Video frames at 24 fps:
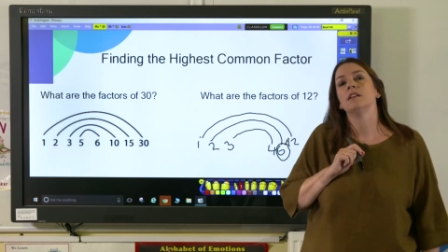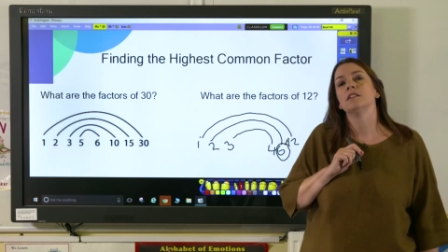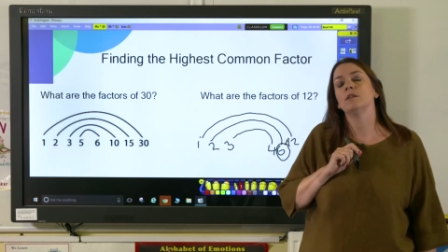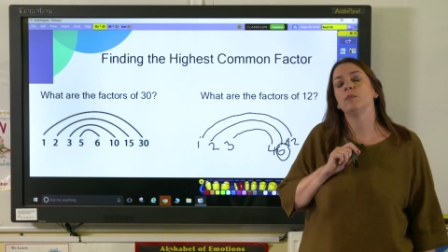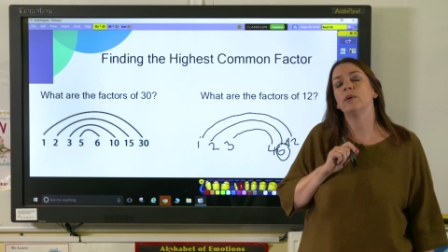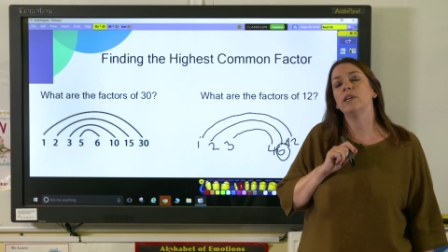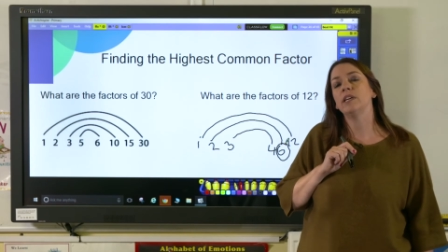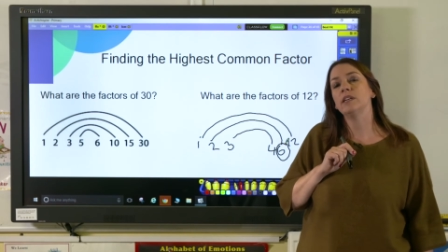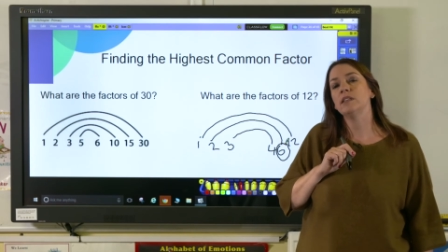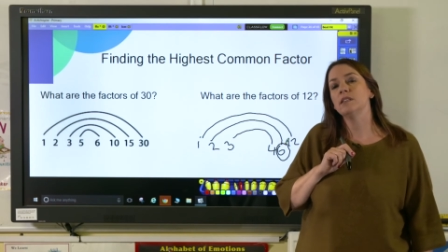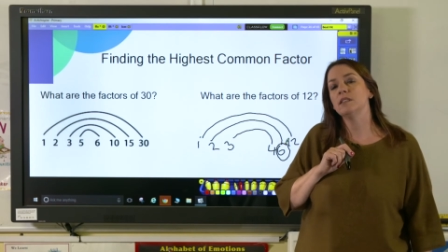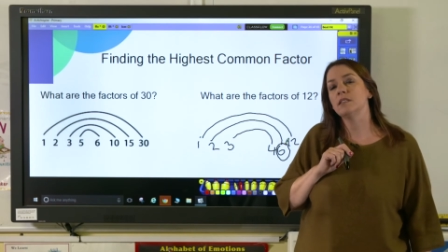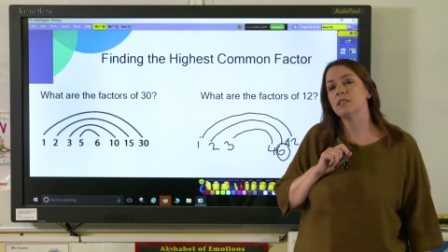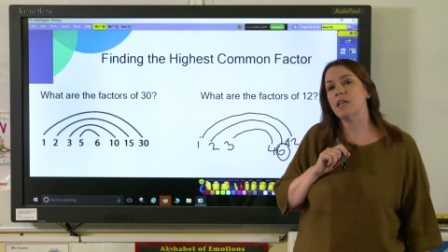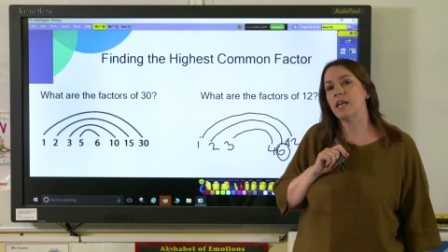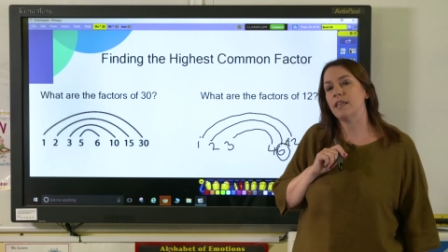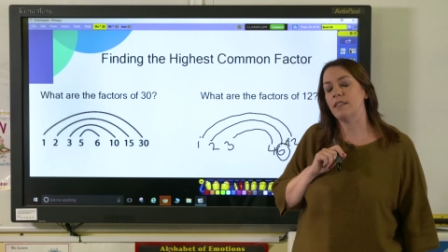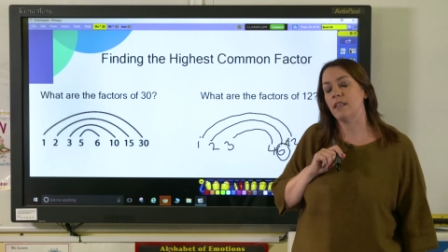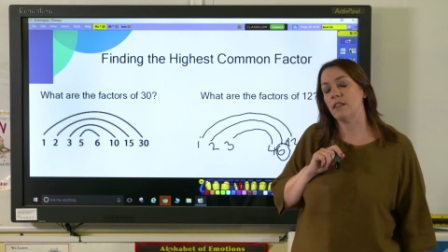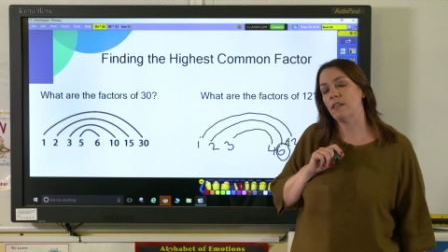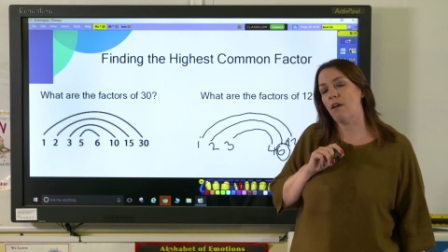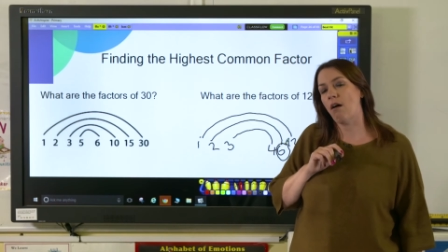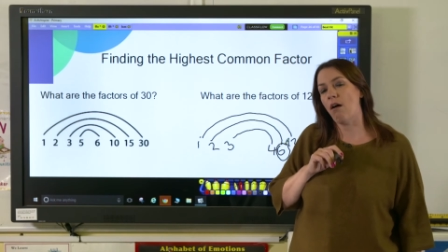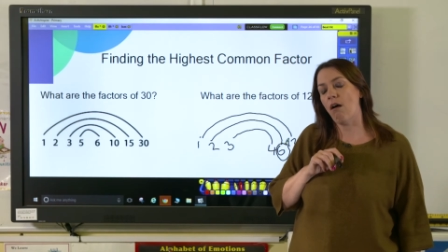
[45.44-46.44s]
So we can say
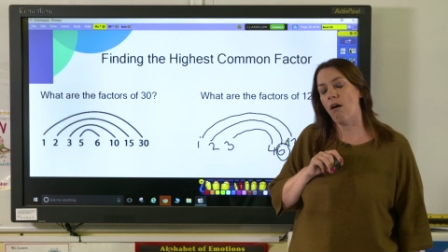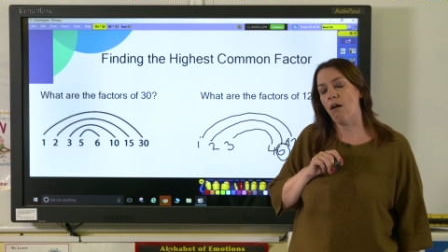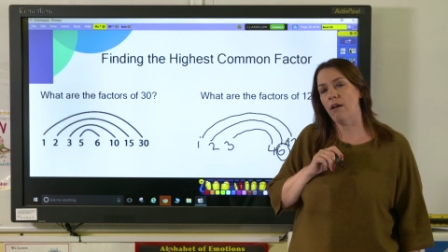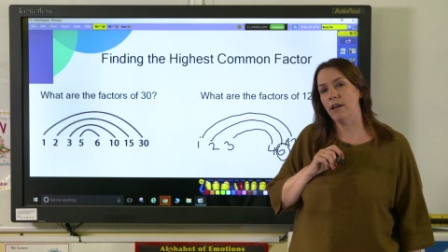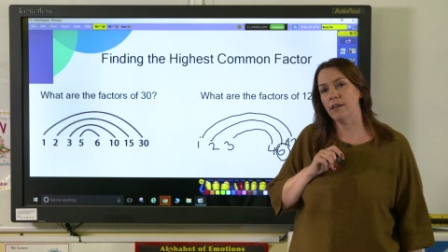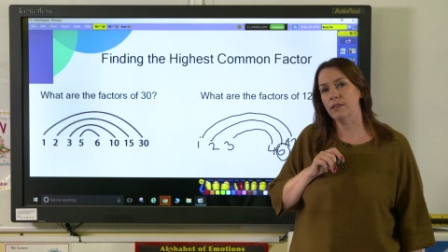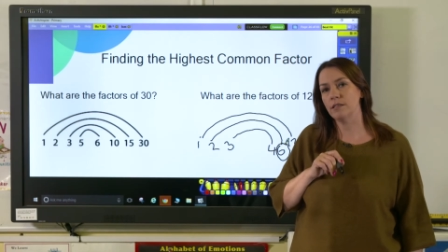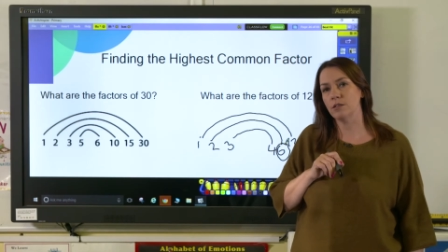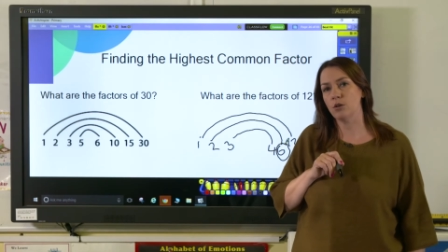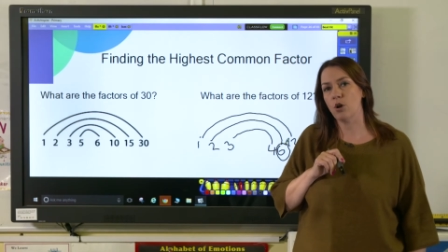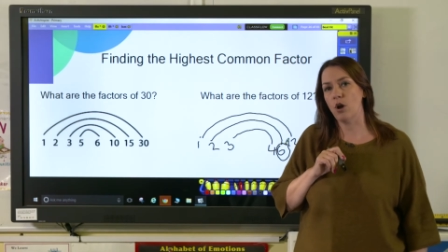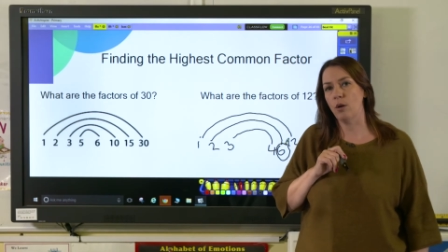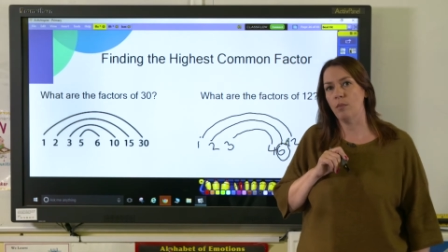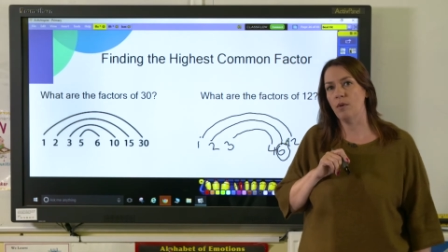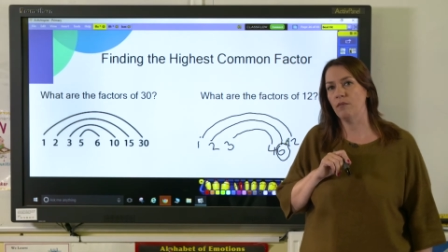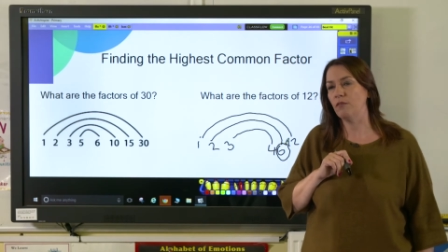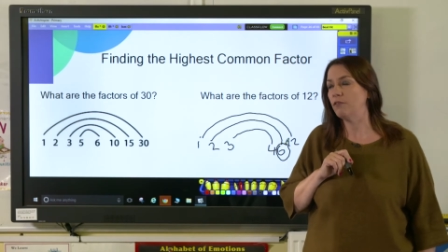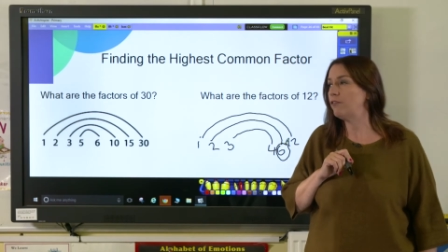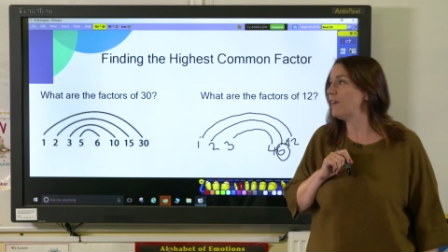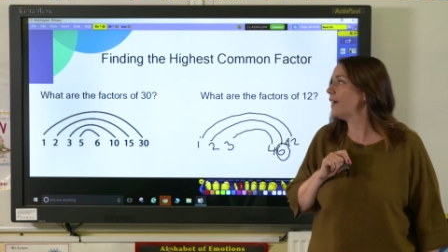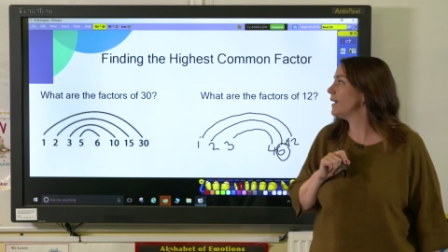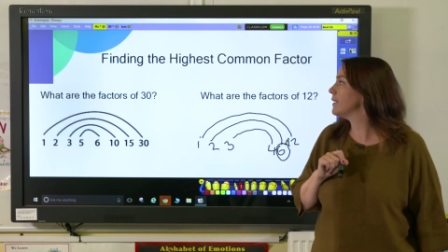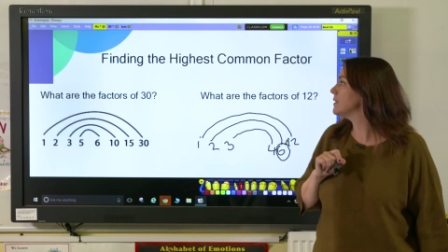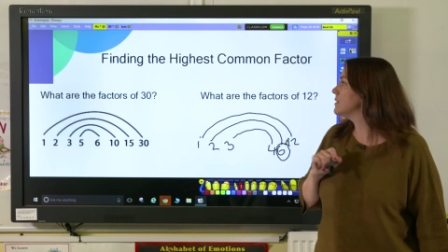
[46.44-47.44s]
that the highest common
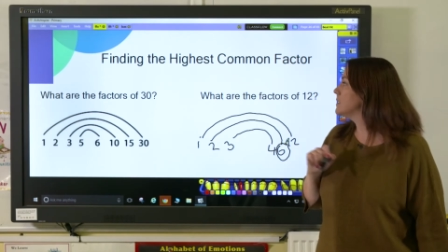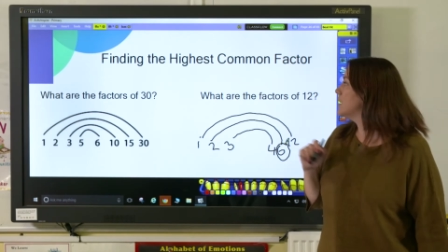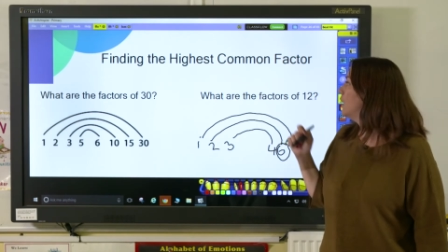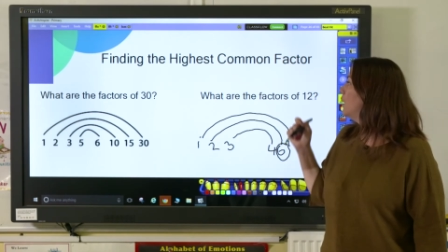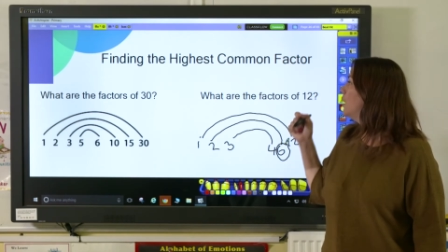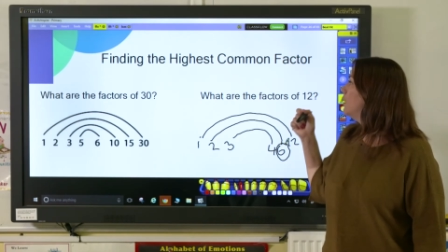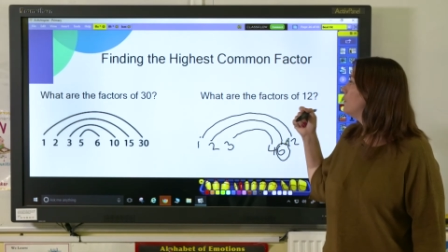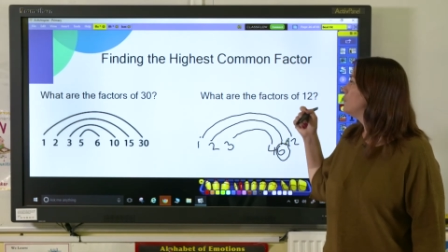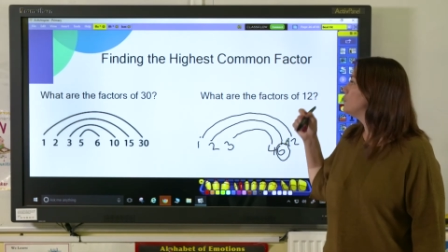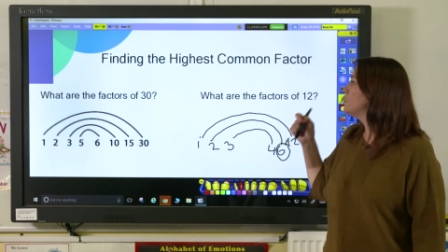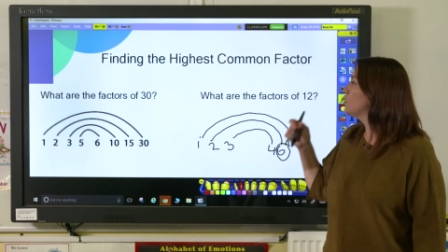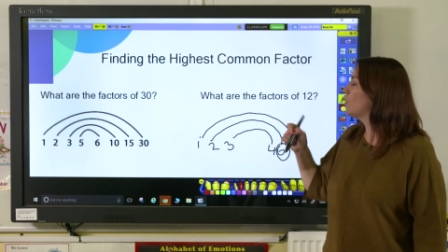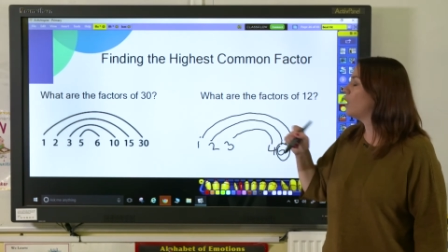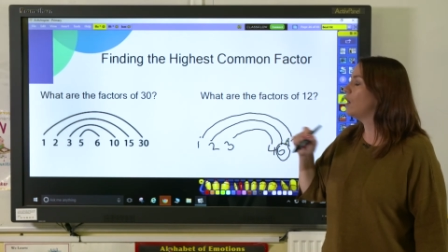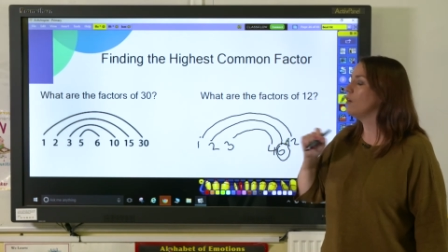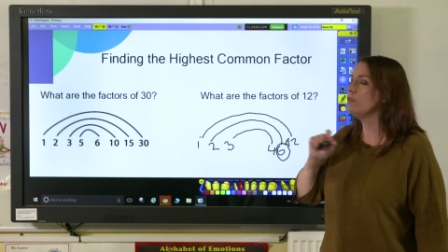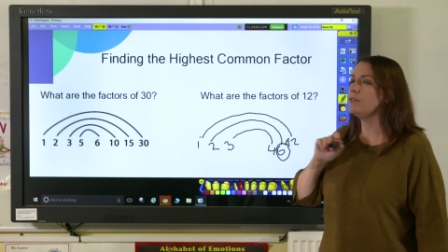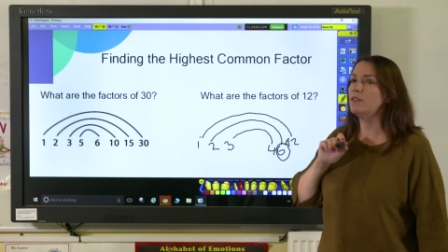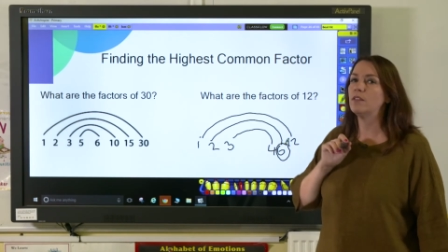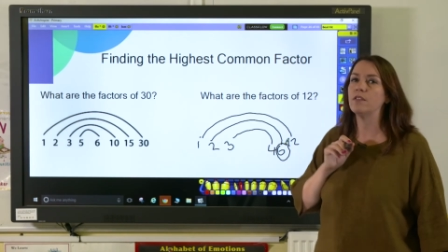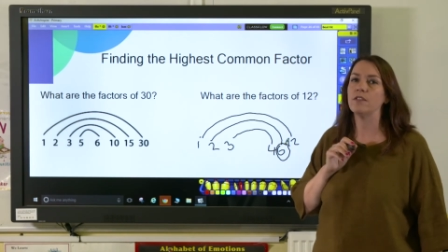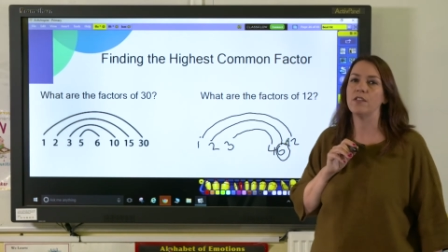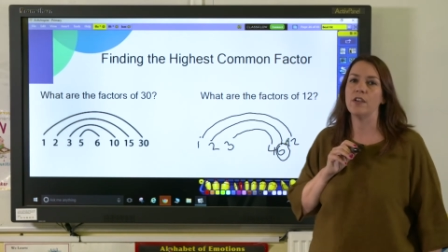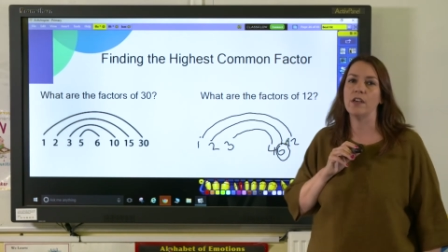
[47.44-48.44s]
factor of 12
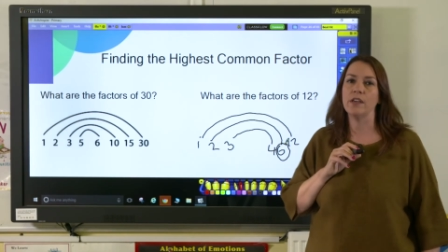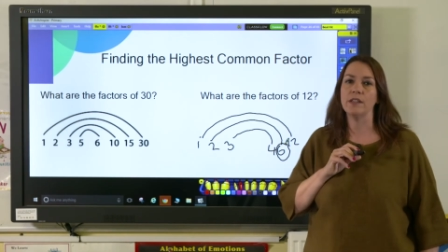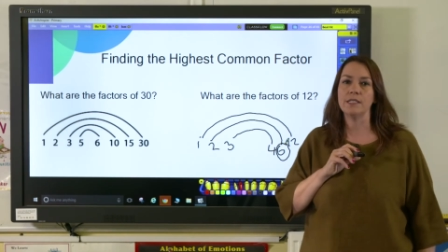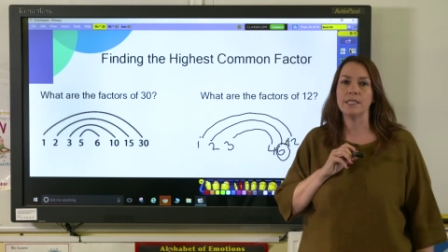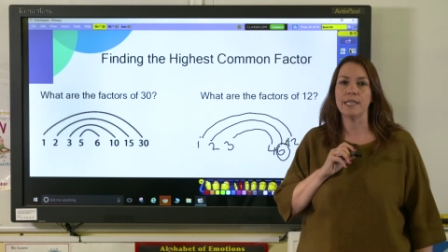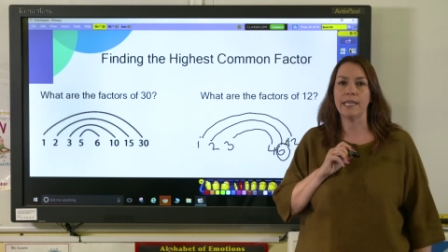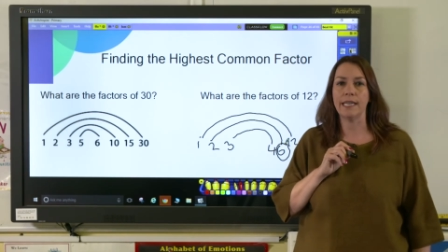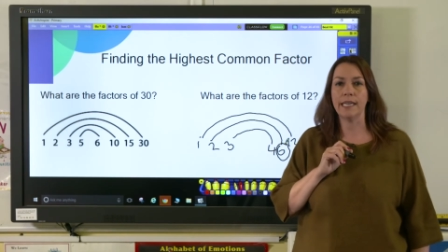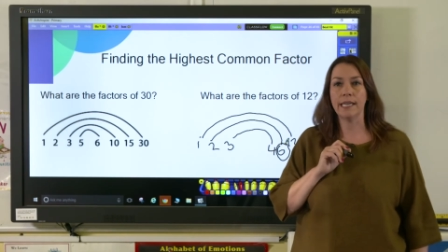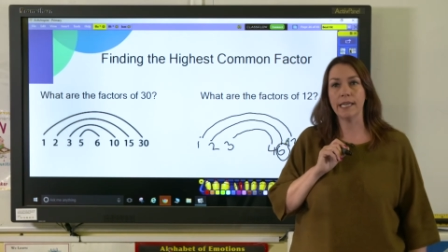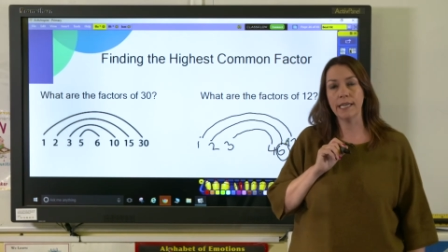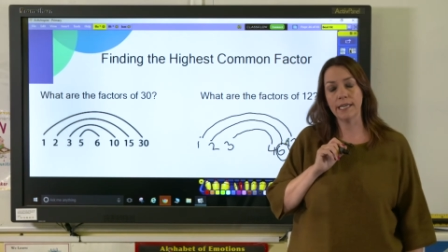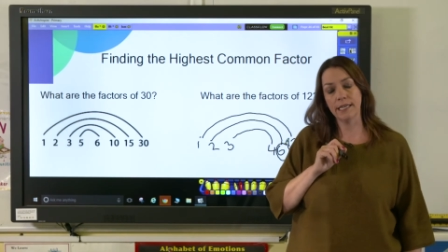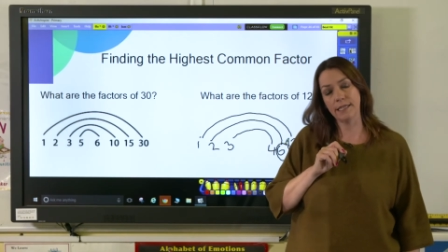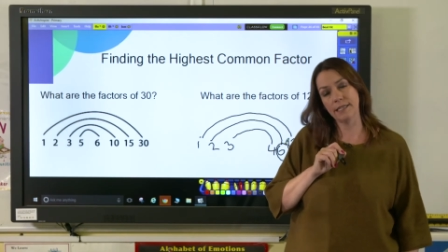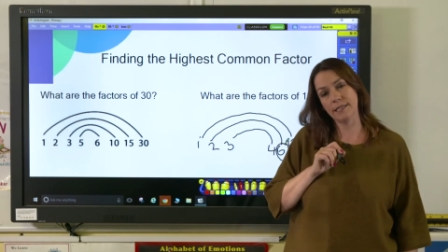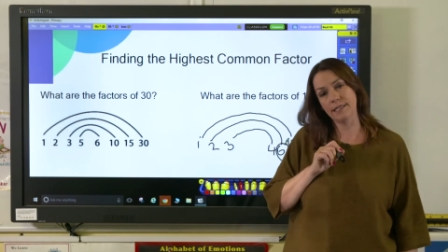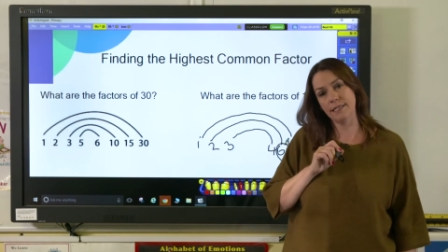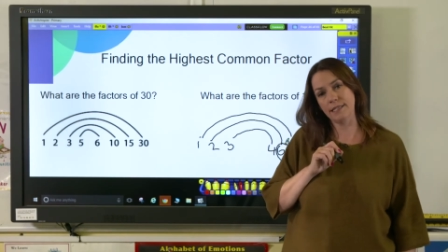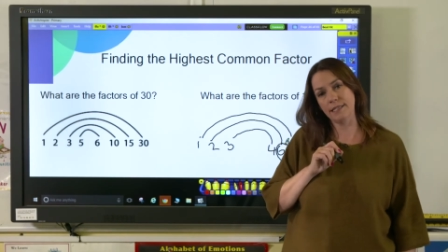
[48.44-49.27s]
and 30 is